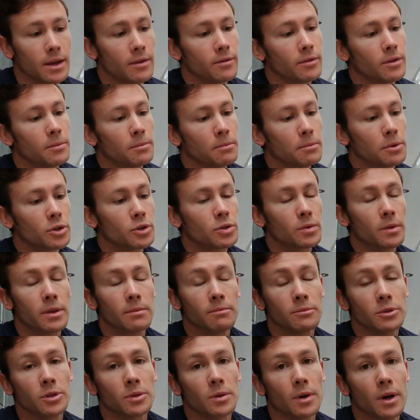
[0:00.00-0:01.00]
If you push with
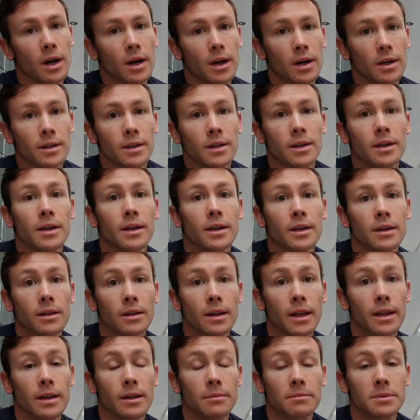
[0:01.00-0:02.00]
them too hard,
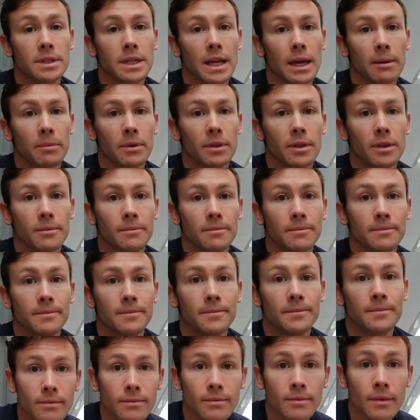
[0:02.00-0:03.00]
you'll end up snapping
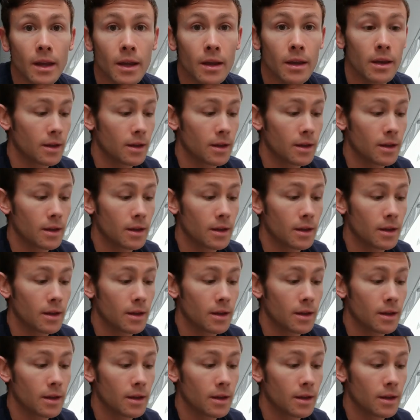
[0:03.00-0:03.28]
them.